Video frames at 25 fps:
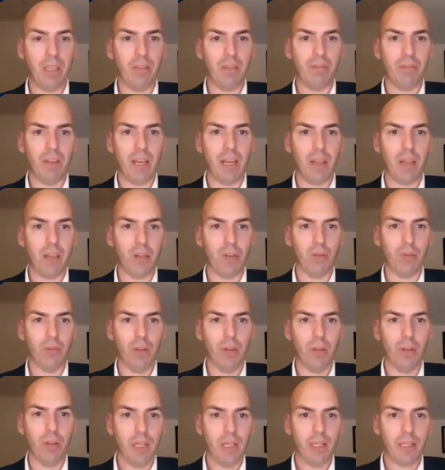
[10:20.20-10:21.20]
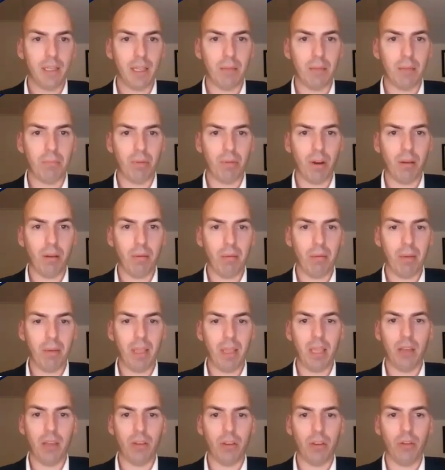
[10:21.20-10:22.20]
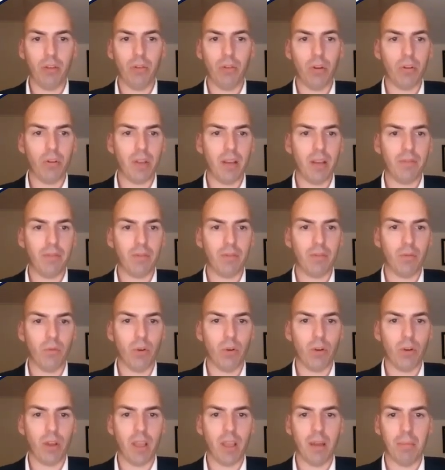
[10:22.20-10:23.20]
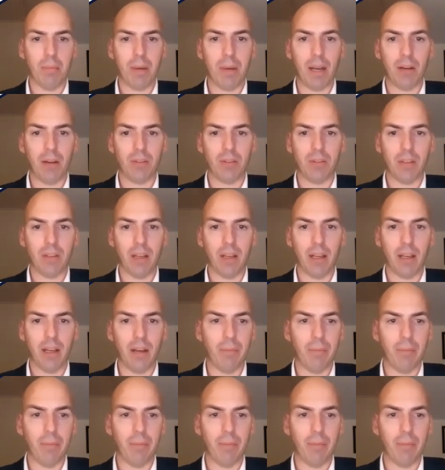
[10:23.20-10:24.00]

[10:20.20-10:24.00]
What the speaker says: E value, then probably you don't have to worry about